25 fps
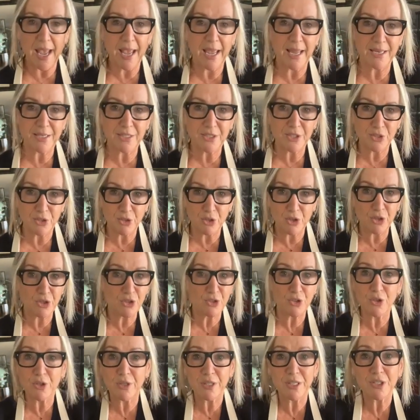And you
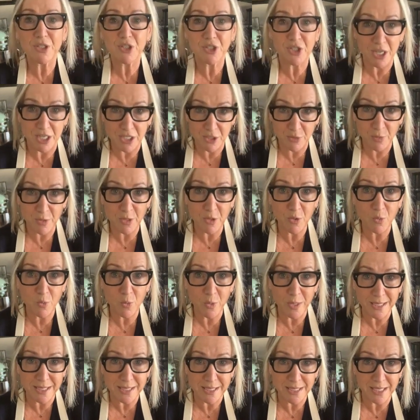can do this just with a
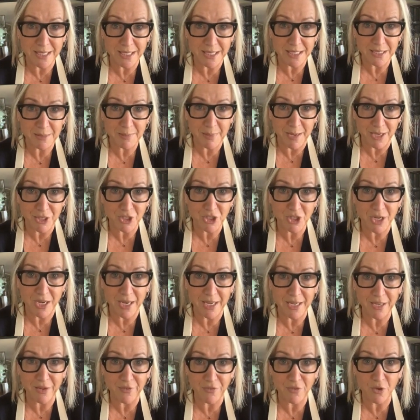whisk and a
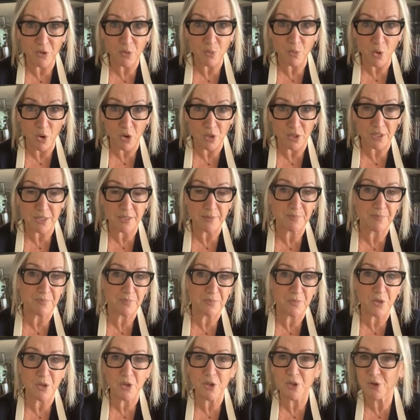spatula if you want.
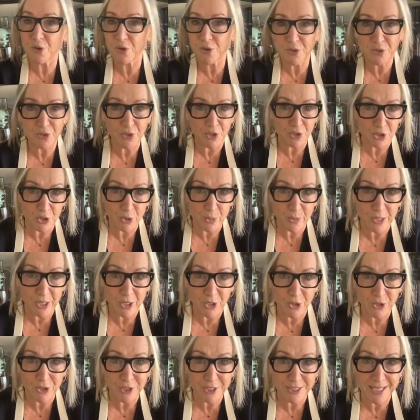You can also do
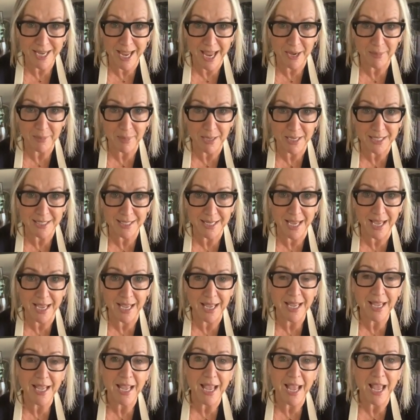it in your stand
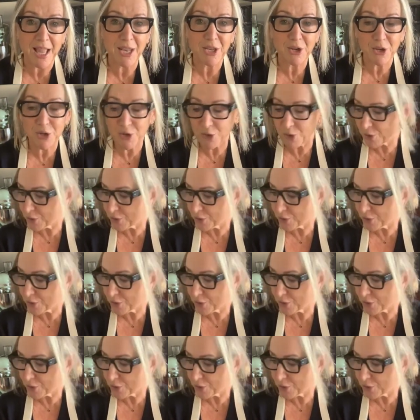mixer, and you